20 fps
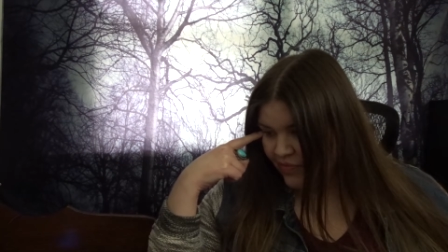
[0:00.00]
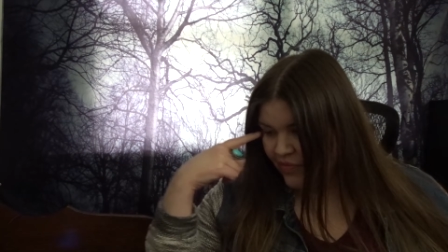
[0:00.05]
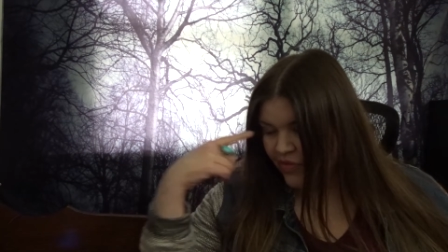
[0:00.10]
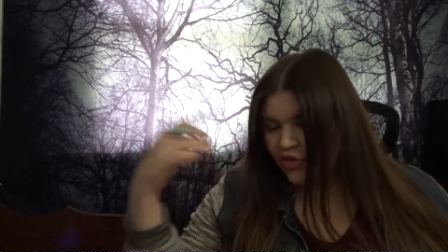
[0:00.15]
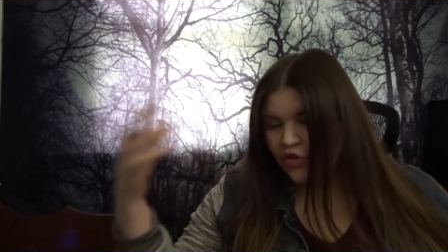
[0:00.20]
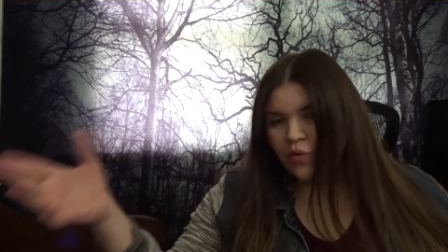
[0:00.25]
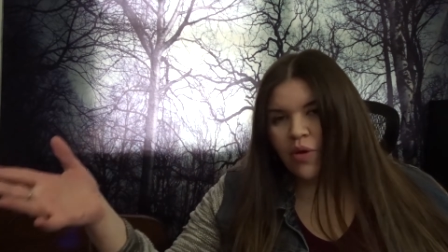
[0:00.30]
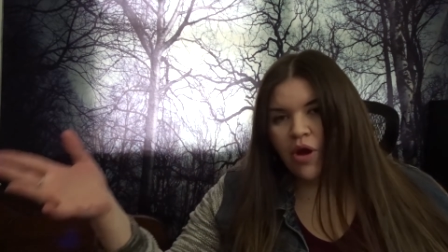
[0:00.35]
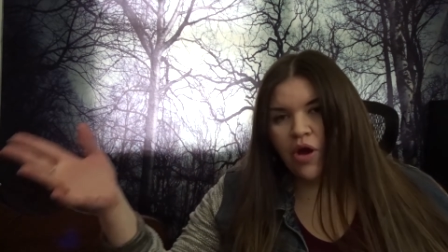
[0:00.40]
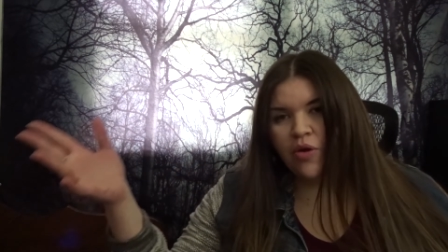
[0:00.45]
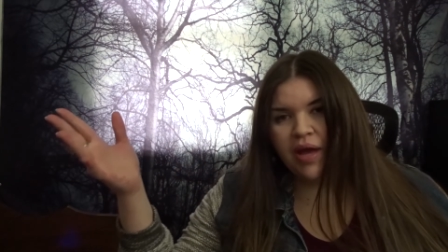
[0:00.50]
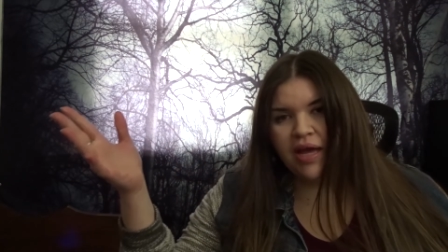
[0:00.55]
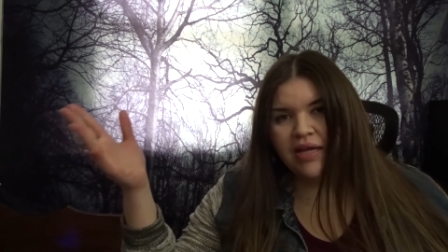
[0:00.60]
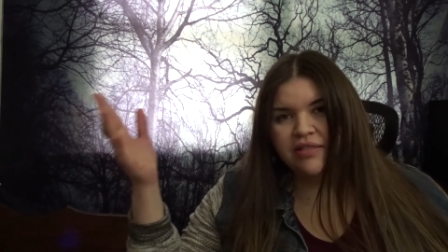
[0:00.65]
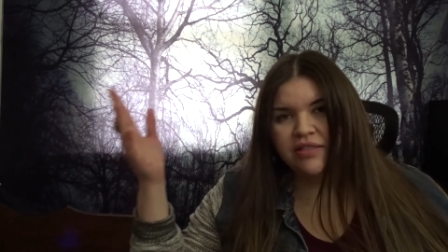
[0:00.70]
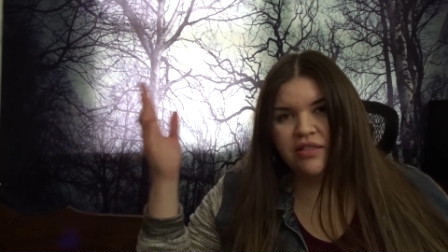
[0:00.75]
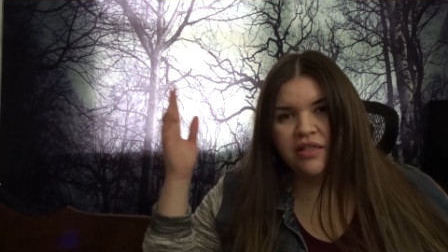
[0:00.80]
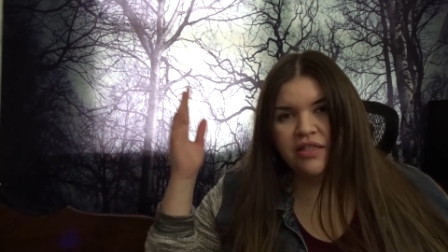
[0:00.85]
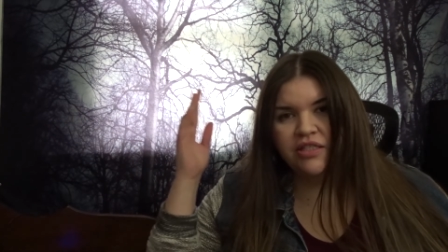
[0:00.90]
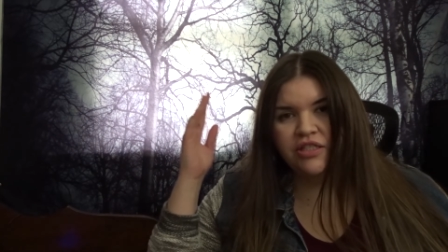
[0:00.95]
So
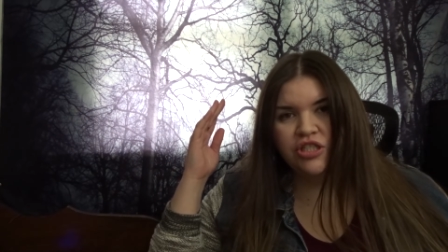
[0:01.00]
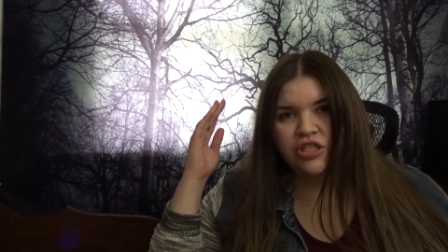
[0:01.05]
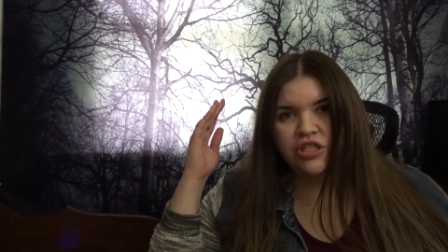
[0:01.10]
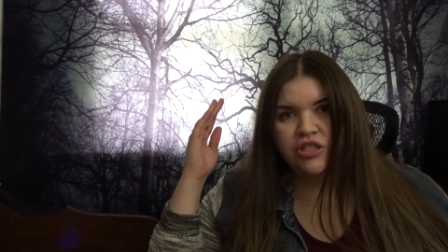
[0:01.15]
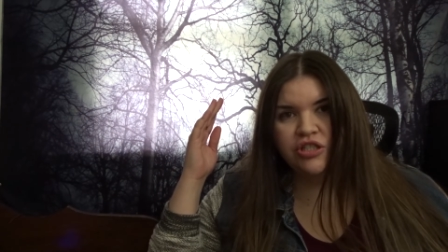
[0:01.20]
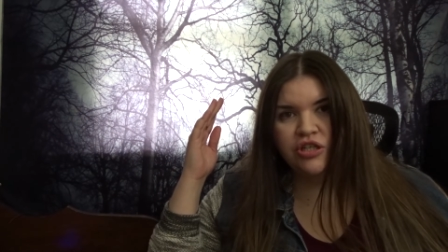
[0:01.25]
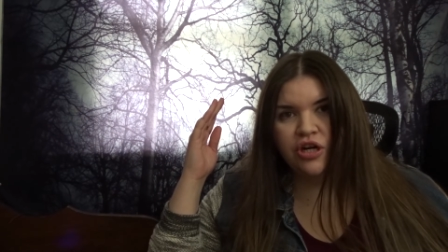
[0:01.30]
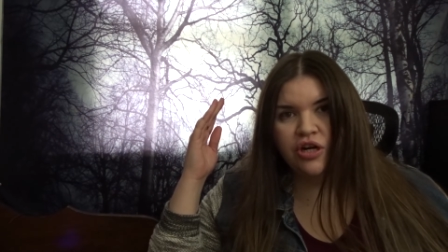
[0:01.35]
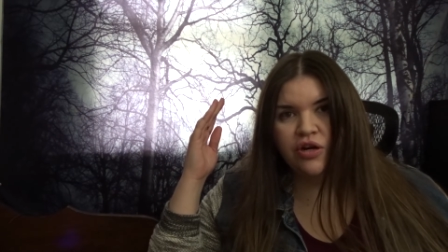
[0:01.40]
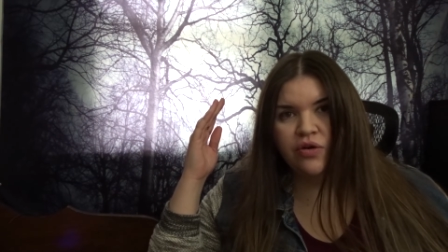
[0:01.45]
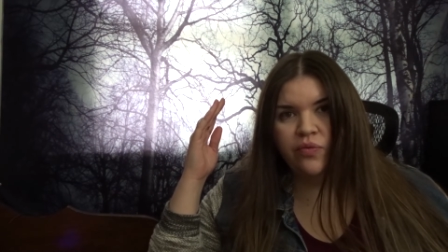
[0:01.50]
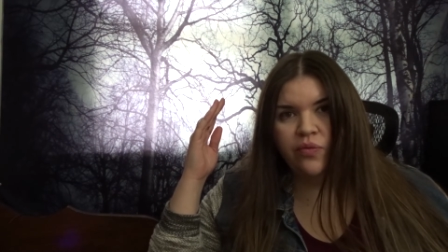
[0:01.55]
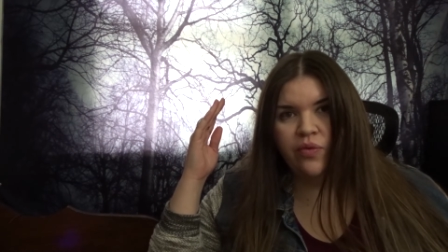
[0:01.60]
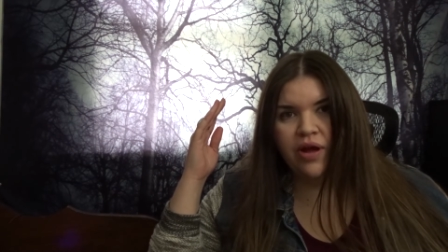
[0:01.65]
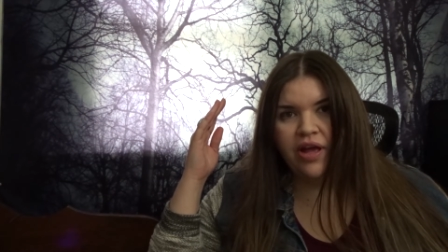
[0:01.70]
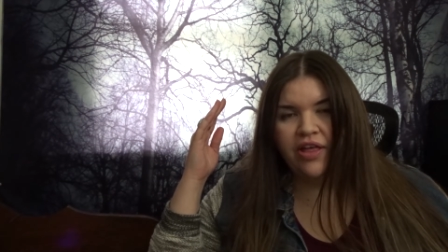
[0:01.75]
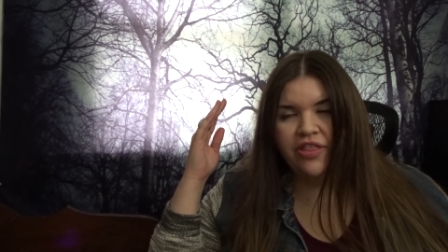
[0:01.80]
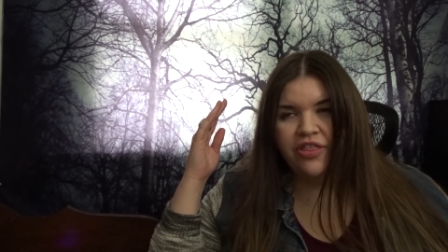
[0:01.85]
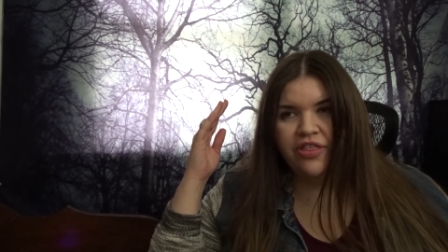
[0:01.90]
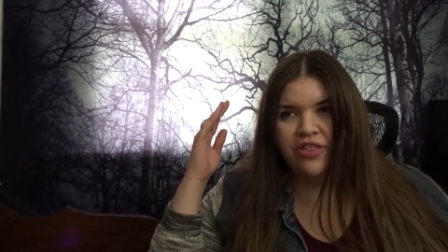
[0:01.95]
let's just start
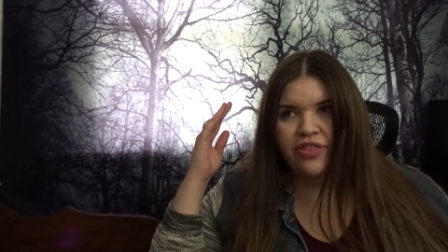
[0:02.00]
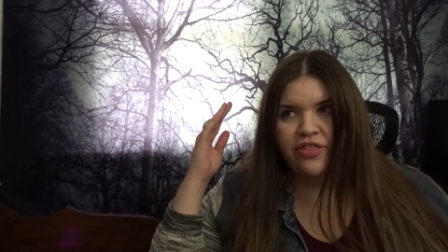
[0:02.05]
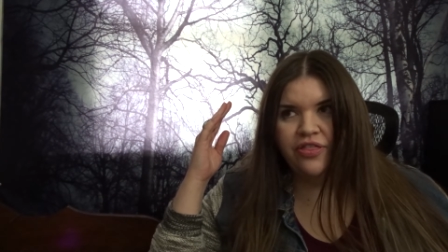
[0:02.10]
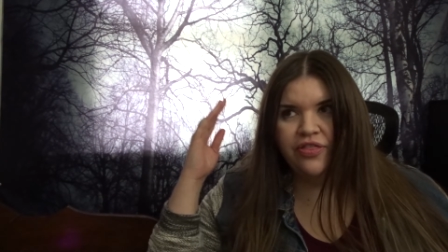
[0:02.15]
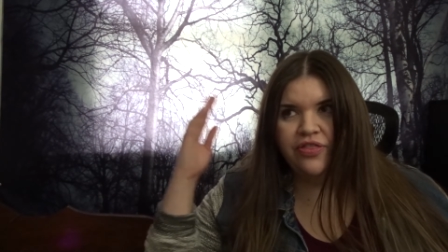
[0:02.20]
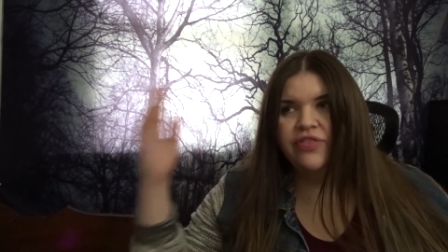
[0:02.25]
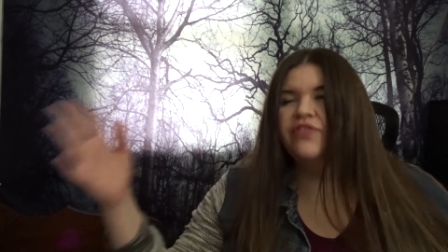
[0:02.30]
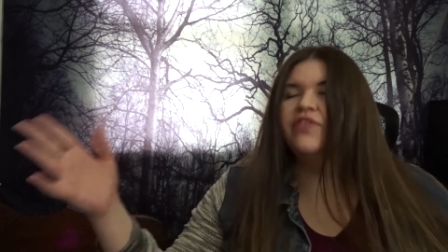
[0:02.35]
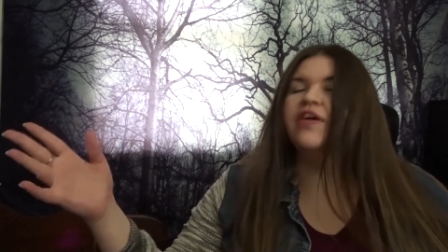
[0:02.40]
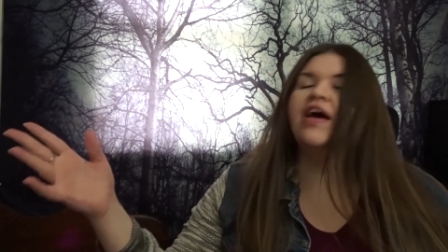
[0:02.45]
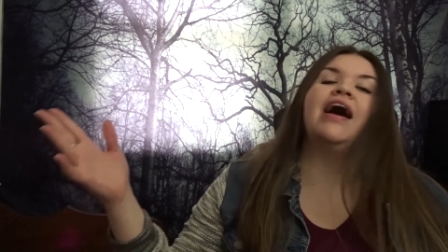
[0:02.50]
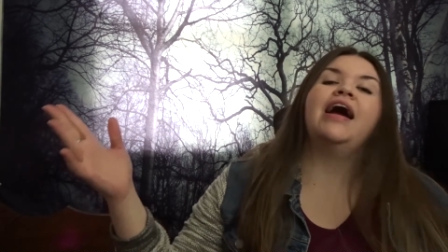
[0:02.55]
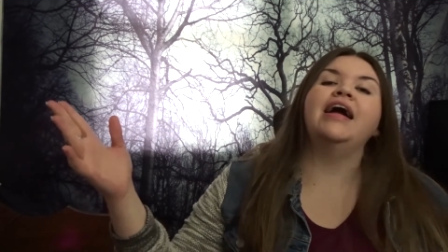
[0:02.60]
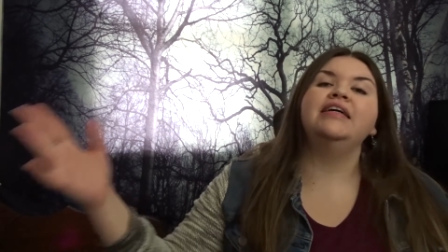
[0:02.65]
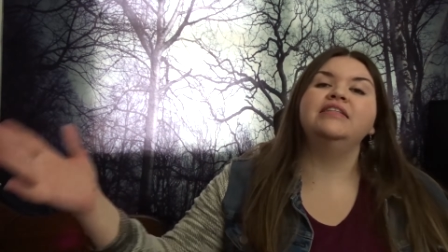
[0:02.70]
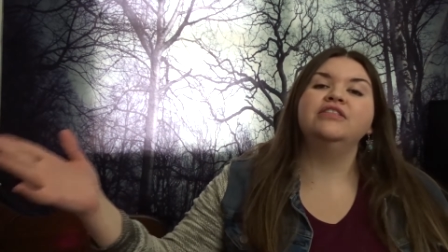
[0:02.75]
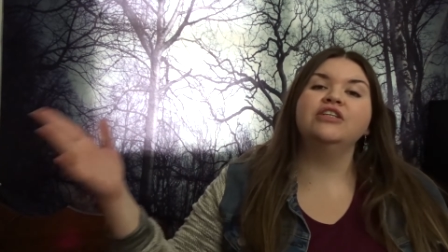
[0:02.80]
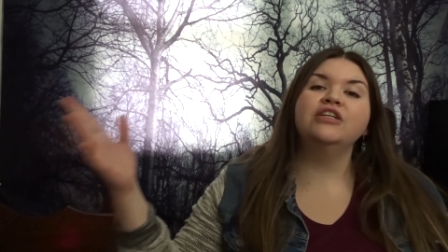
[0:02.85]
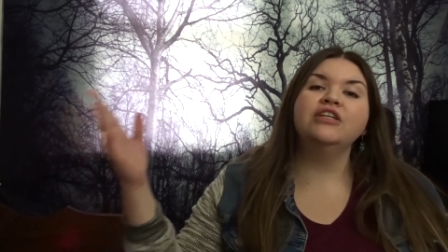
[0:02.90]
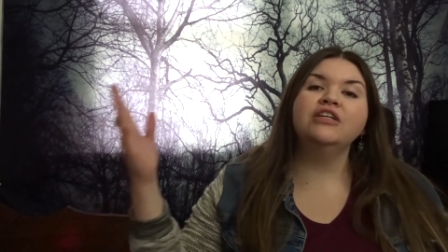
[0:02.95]
with
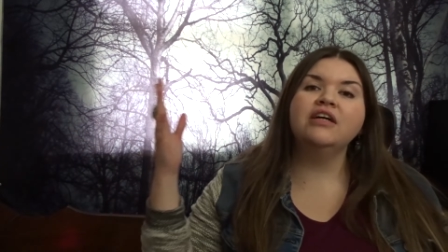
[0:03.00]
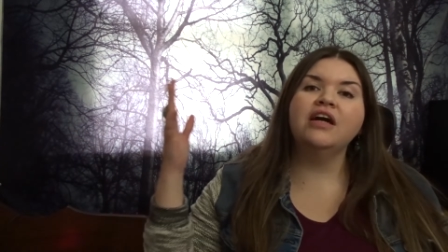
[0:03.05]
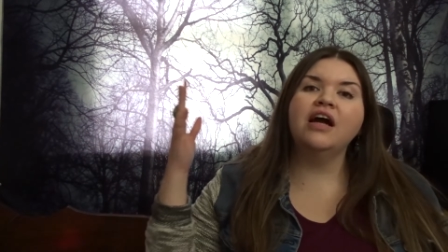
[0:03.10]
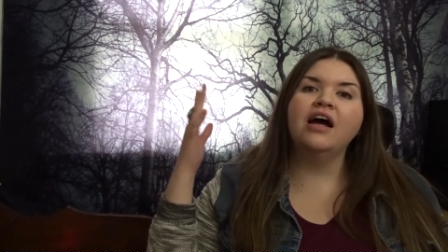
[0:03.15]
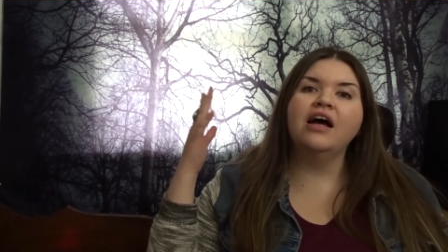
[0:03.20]
Tyler.